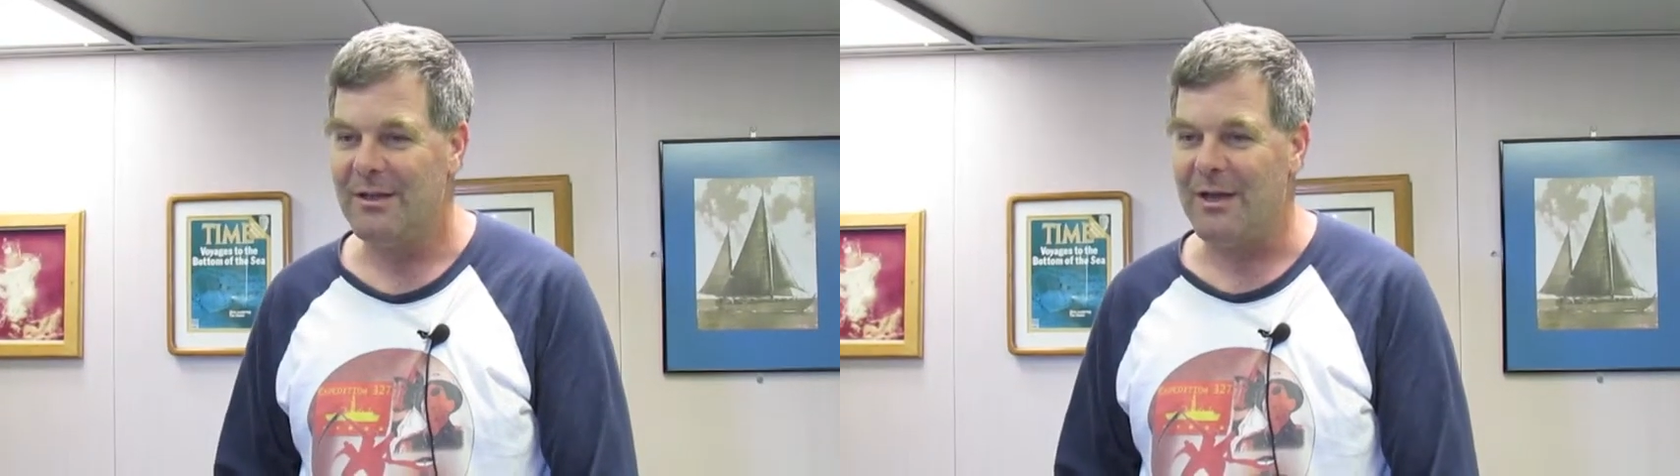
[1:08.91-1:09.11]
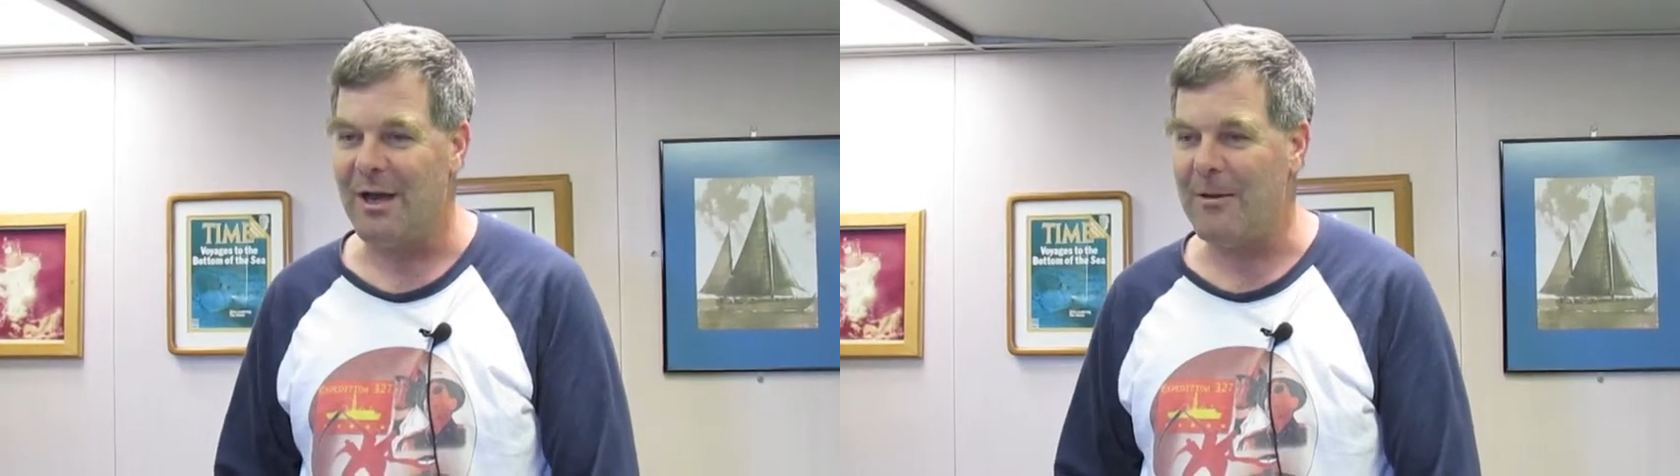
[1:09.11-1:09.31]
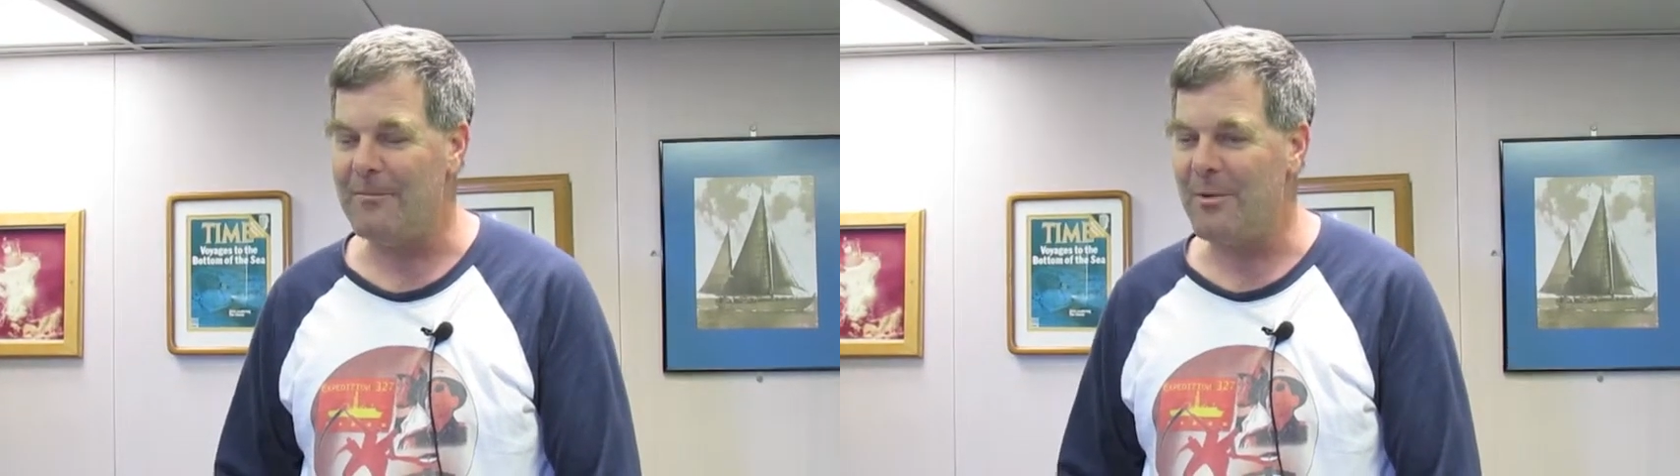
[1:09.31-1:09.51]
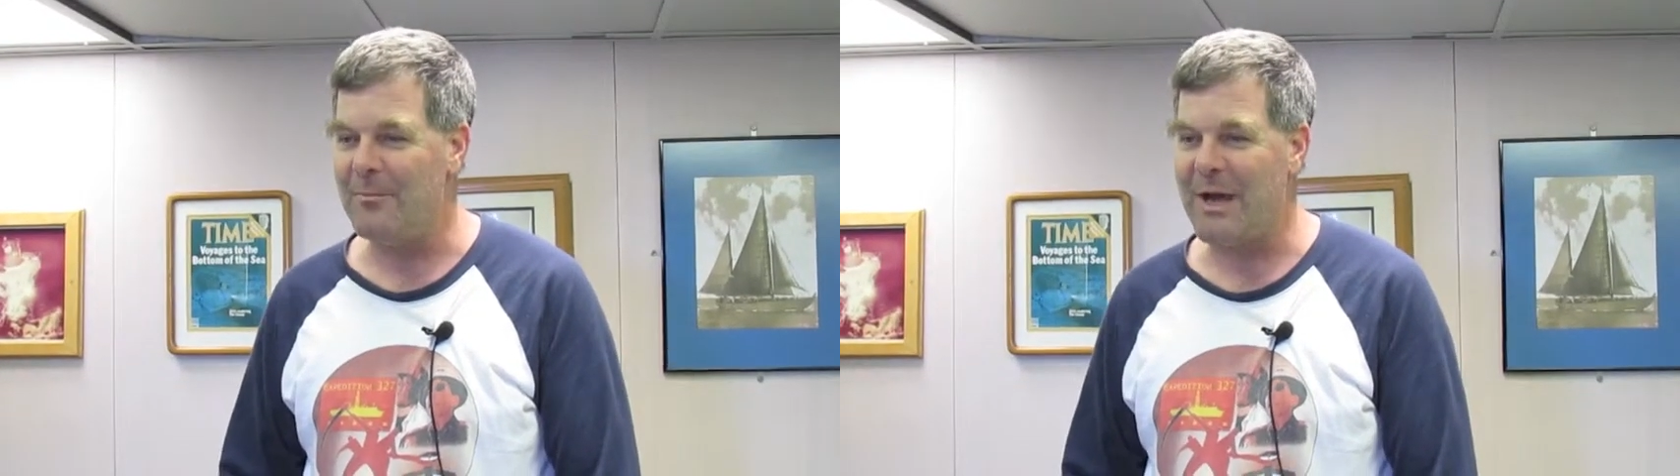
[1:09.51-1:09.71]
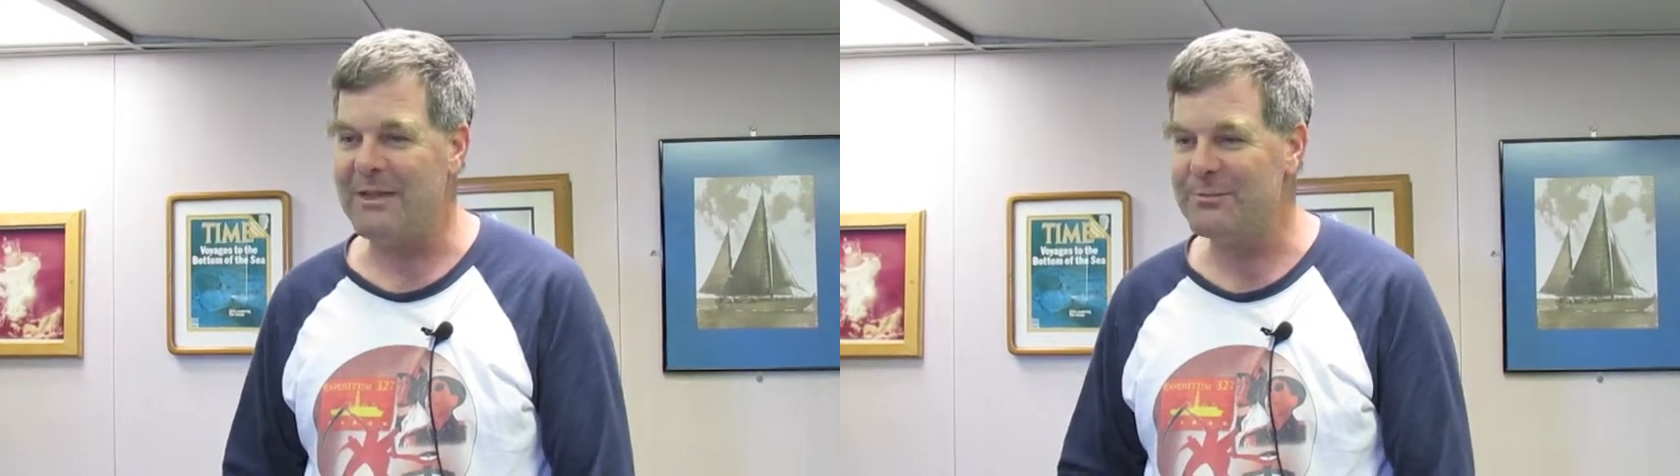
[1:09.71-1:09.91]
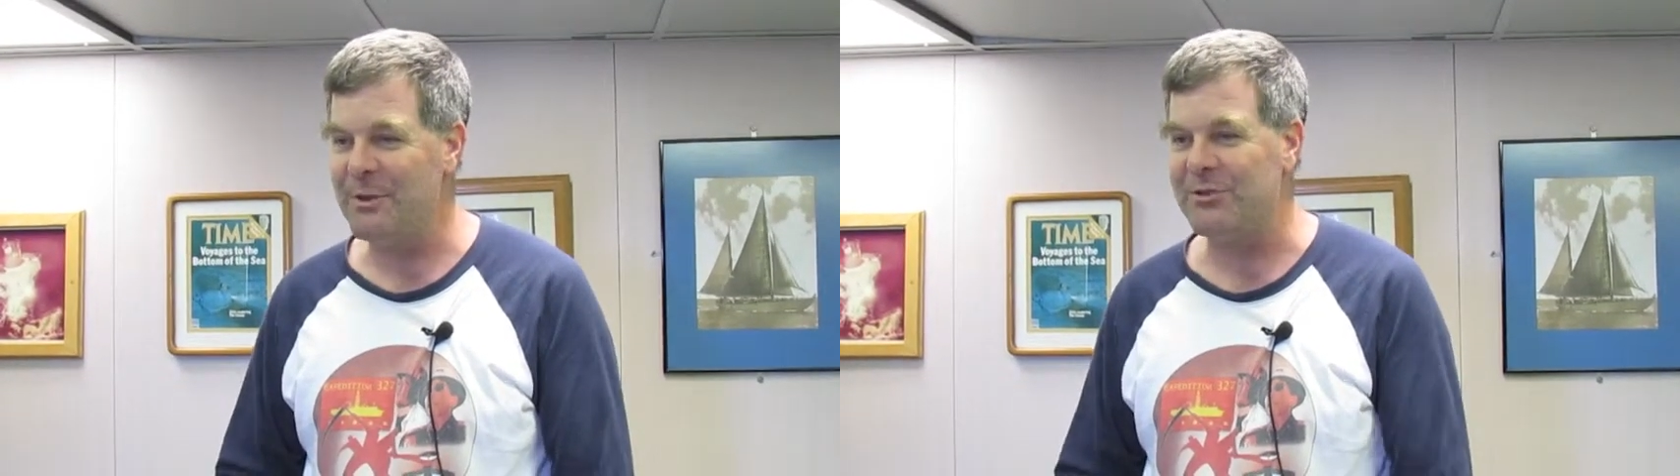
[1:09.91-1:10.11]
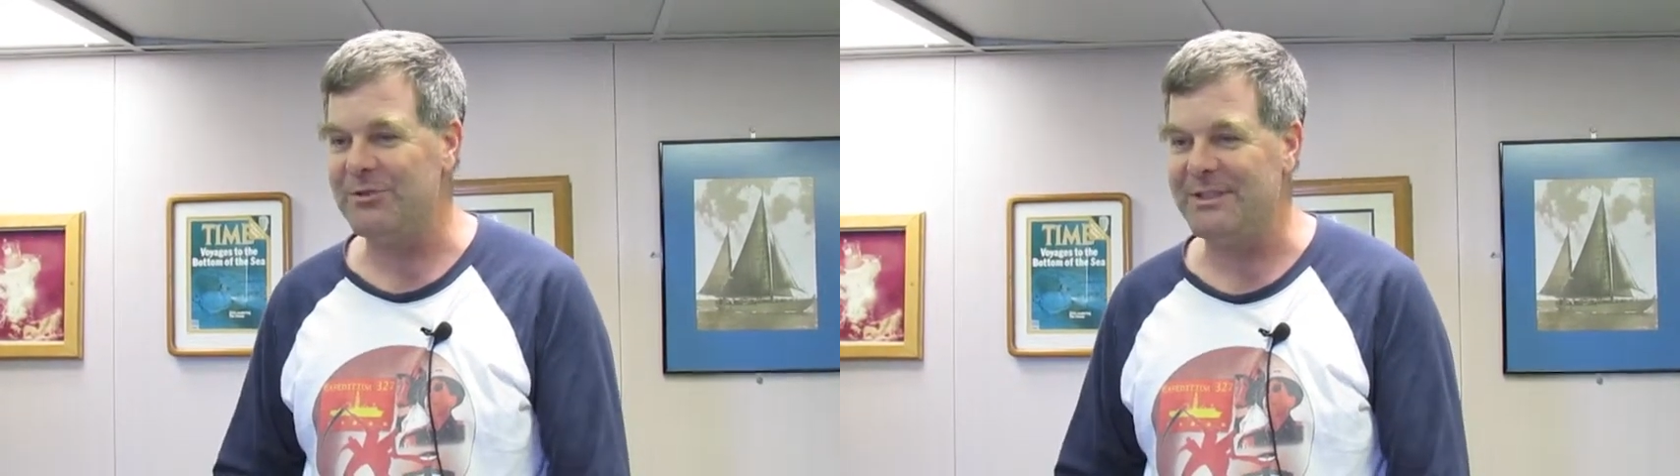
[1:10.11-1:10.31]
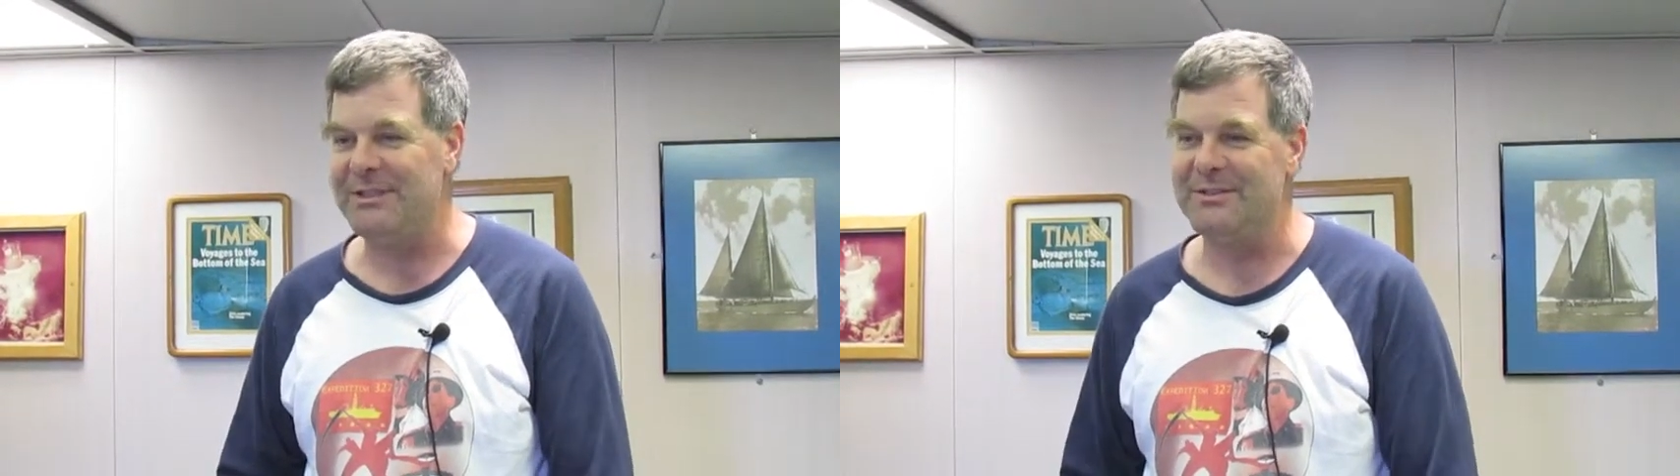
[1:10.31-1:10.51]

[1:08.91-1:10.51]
my specialty